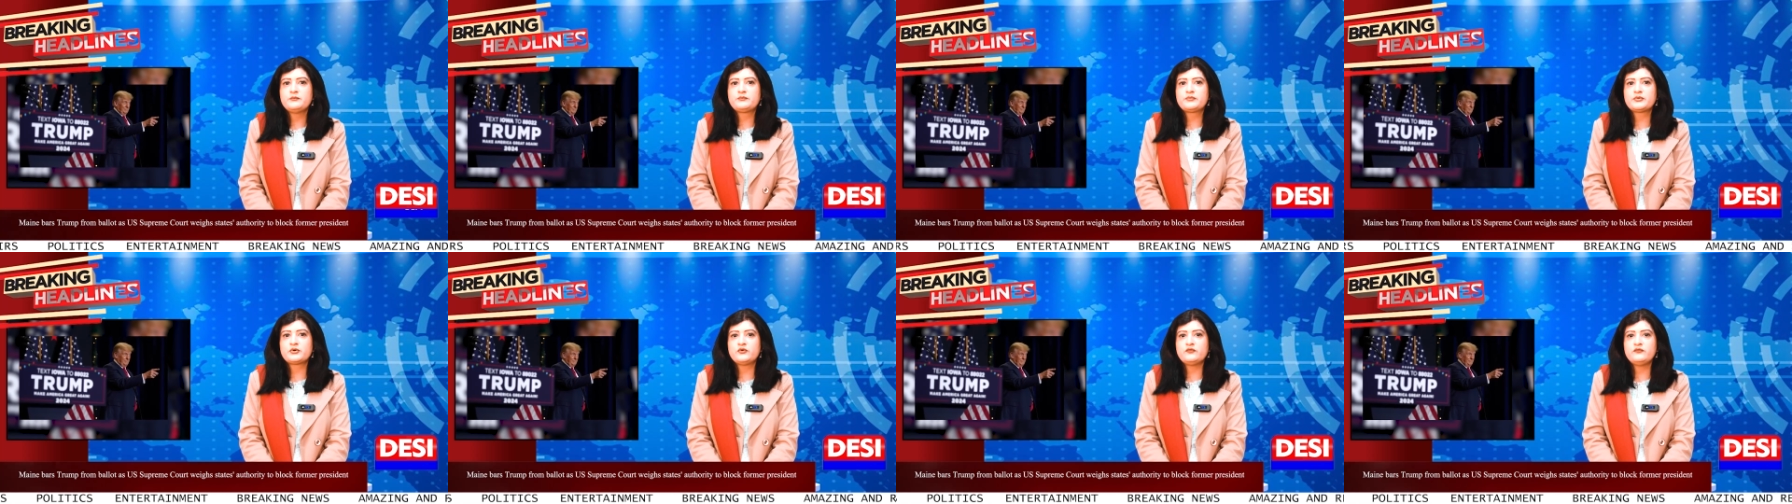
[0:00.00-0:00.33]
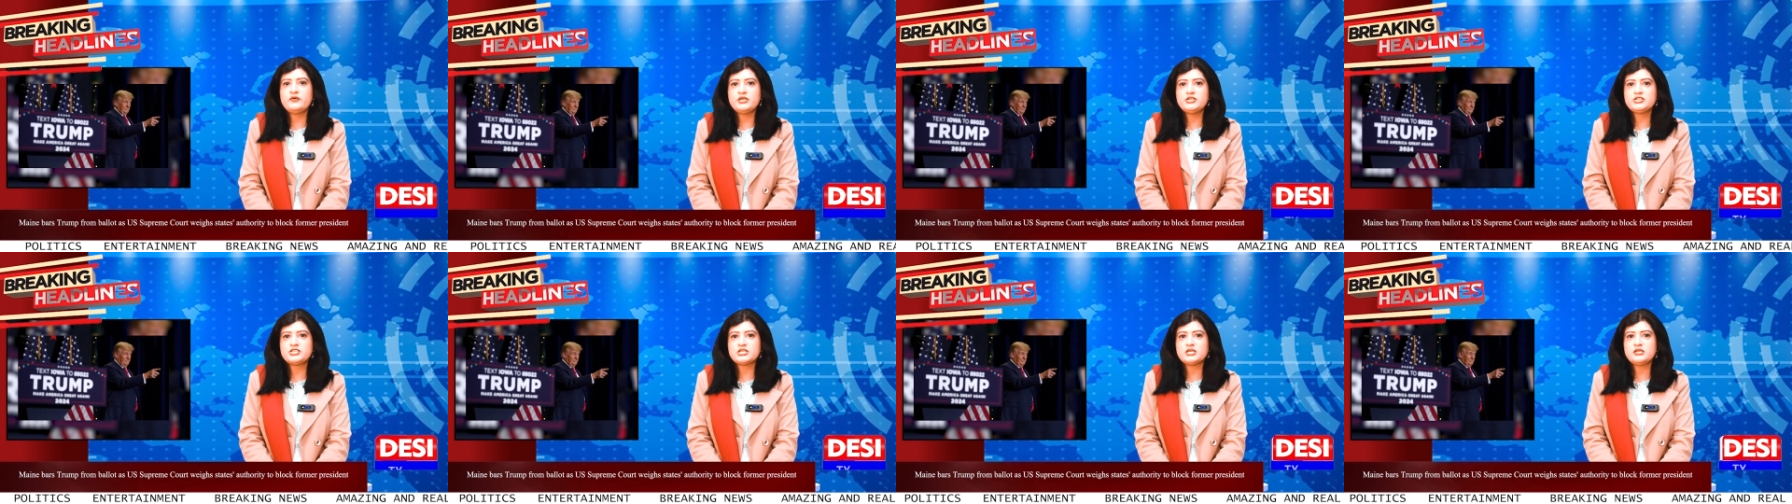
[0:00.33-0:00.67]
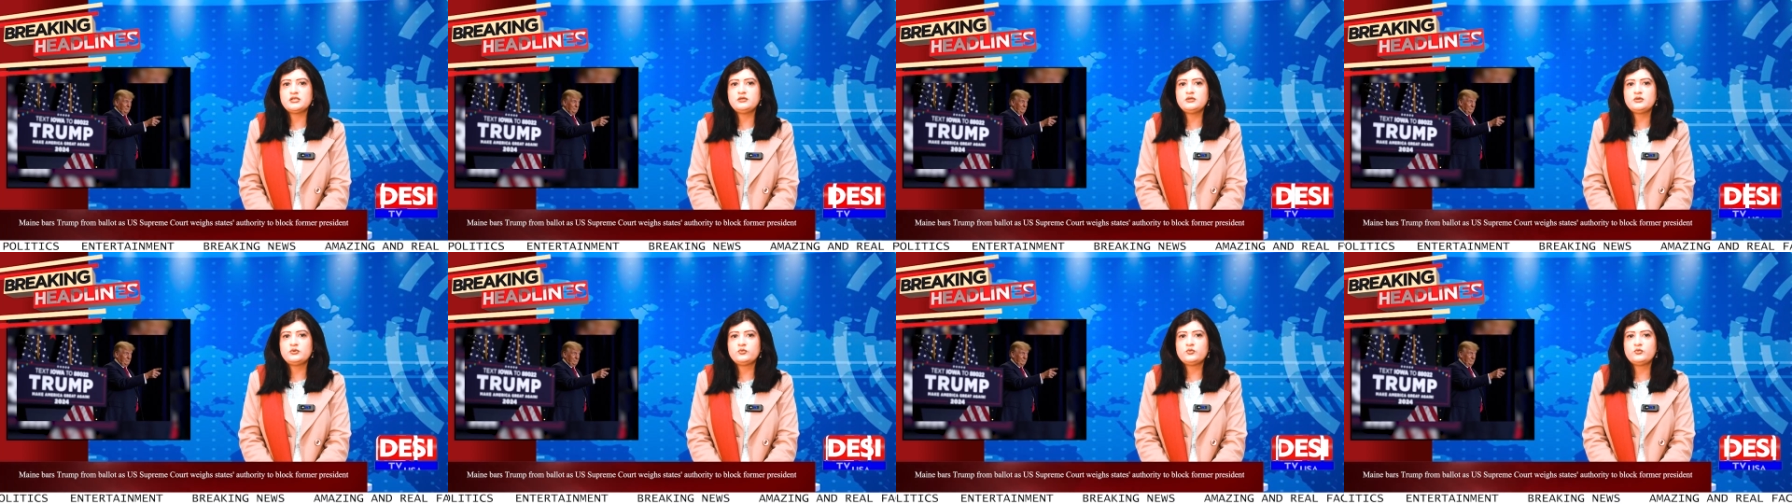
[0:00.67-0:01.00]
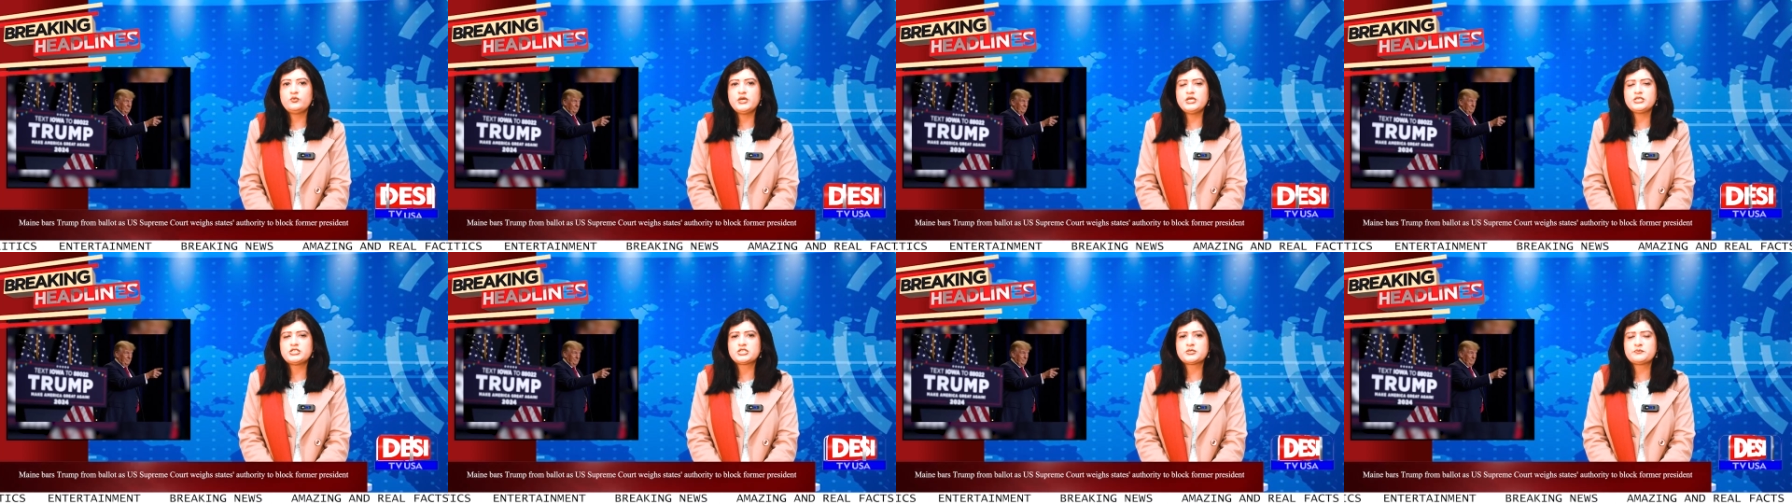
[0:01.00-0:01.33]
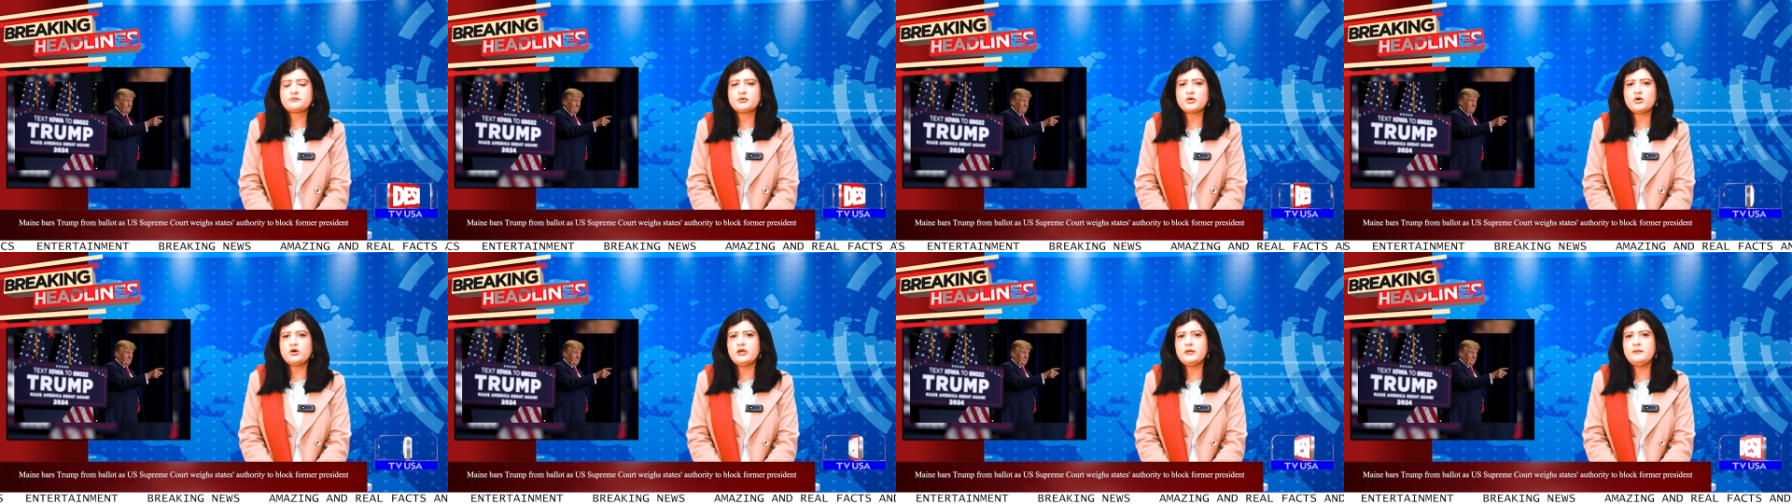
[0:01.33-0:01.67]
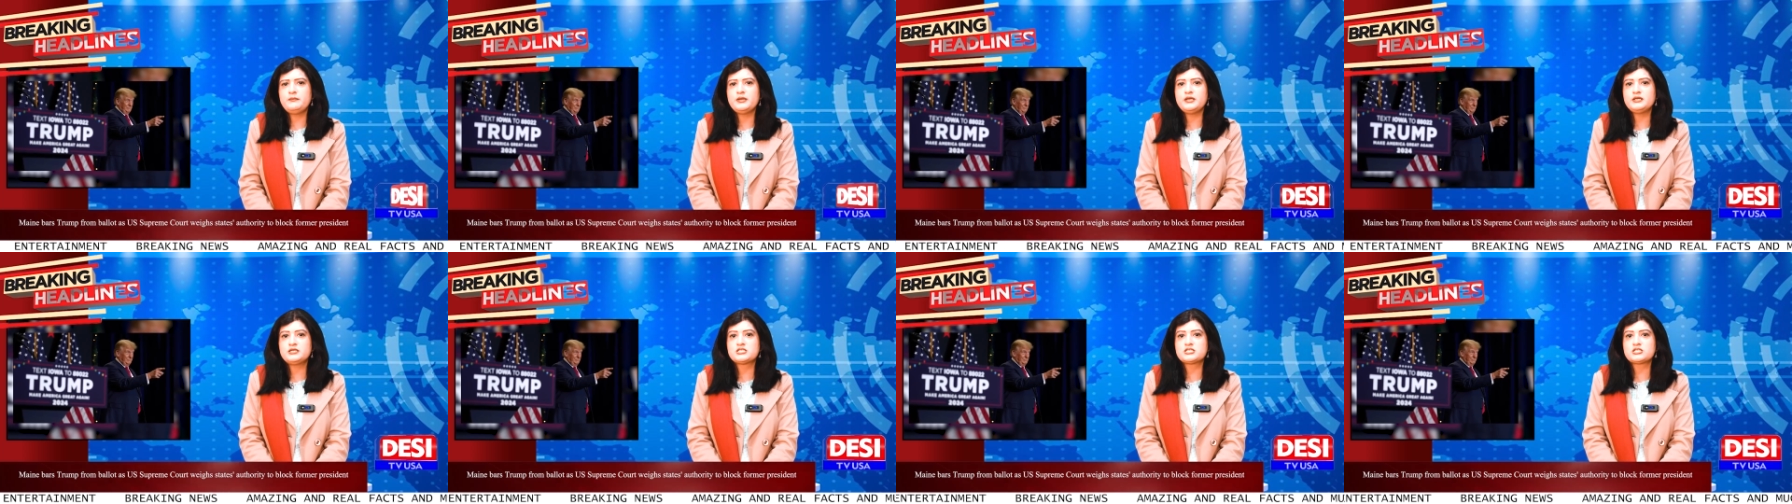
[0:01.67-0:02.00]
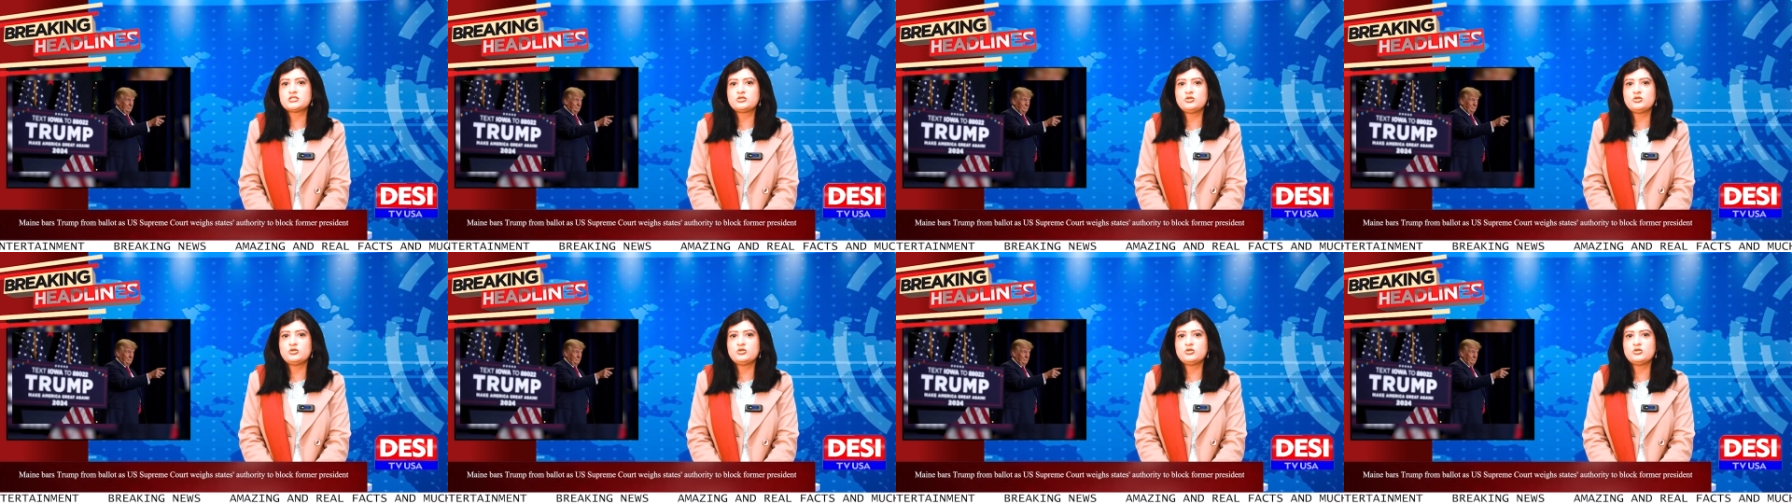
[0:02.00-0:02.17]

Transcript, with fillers: provision which prohibits